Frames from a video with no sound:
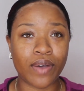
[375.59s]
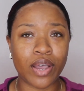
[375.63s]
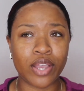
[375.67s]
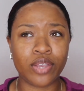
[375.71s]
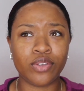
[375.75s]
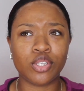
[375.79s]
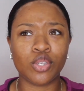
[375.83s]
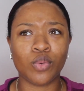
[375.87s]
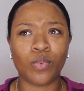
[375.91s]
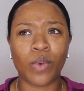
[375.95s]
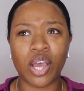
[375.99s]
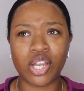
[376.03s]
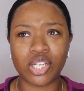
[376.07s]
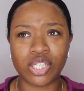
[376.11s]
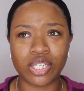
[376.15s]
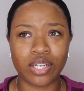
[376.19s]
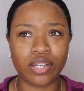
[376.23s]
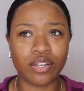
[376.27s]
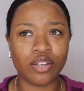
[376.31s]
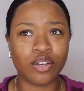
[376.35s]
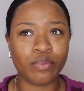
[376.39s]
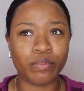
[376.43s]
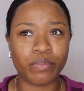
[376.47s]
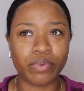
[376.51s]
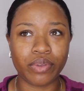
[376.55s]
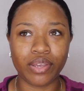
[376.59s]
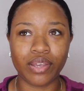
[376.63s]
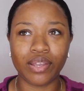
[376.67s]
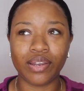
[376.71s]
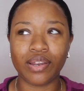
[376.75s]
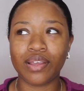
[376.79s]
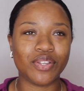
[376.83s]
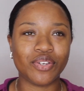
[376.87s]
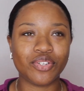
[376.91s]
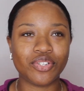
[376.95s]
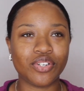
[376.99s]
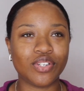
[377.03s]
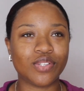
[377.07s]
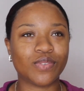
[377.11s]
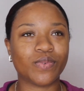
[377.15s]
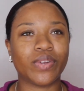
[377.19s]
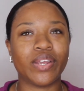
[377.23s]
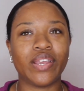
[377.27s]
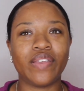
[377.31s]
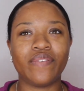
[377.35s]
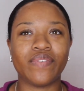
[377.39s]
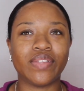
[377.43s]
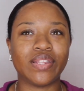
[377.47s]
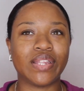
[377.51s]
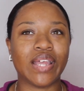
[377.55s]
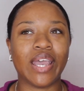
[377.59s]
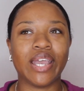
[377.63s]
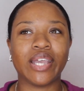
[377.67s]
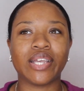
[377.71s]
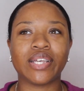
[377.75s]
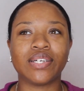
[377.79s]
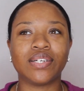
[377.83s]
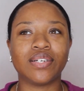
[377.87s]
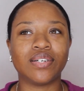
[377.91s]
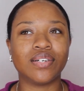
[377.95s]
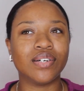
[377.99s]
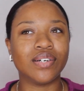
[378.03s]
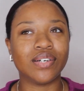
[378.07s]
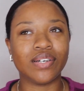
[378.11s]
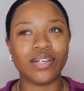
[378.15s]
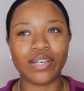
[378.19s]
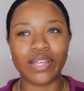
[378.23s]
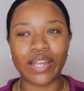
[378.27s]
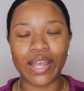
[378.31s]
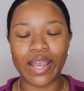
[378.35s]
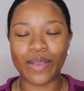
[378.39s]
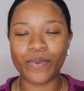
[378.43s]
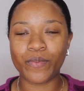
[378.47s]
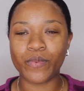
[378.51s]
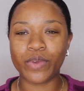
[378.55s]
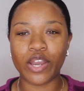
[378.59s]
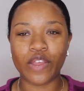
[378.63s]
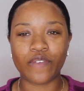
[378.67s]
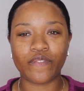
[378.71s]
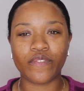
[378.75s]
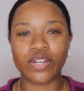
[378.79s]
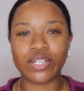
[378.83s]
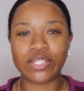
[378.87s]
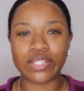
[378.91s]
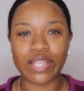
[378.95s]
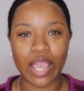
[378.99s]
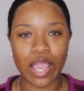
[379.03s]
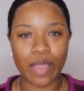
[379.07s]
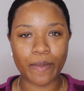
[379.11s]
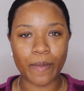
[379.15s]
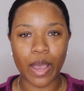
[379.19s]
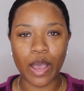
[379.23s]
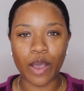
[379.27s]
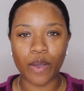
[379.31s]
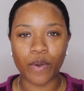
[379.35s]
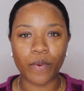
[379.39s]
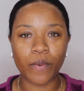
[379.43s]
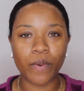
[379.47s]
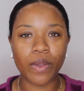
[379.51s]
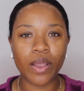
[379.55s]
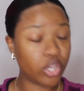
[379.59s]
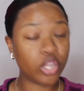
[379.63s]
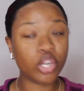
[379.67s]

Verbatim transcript: I used to watch it a little bit. Those shows weren't even that good when they first came out.